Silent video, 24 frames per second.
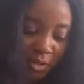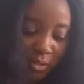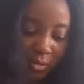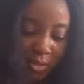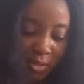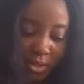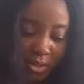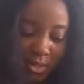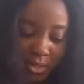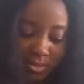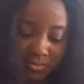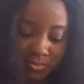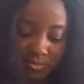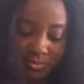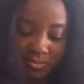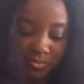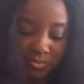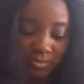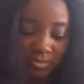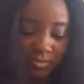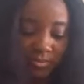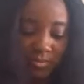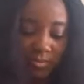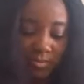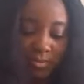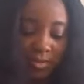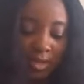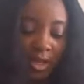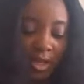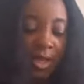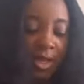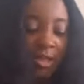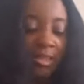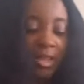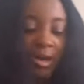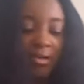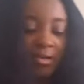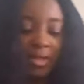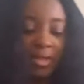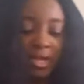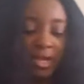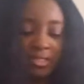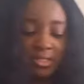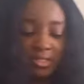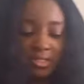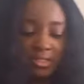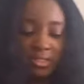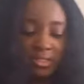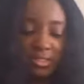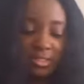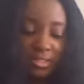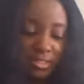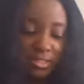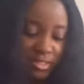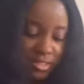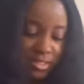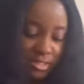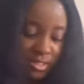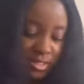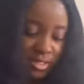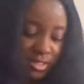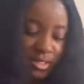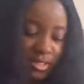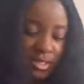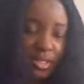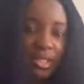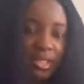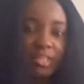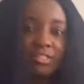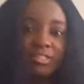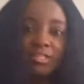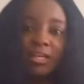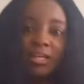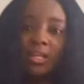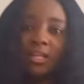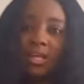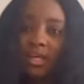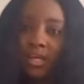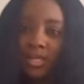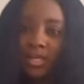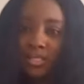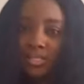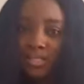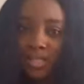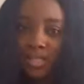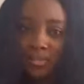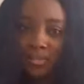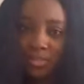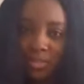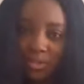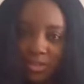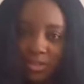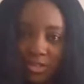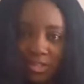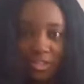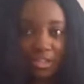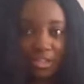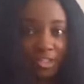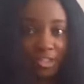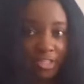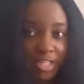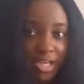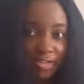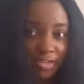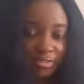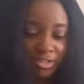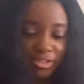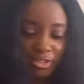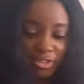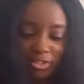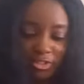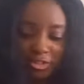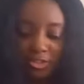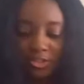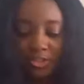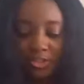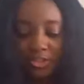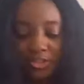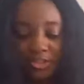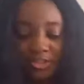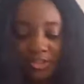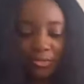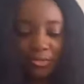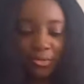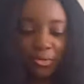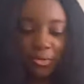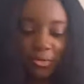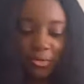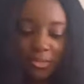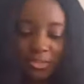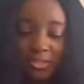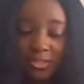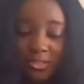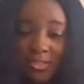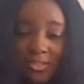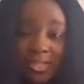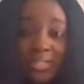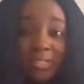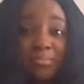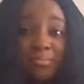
Okay. Now that's easier, like I said, because she doesn't have any learning difficulties.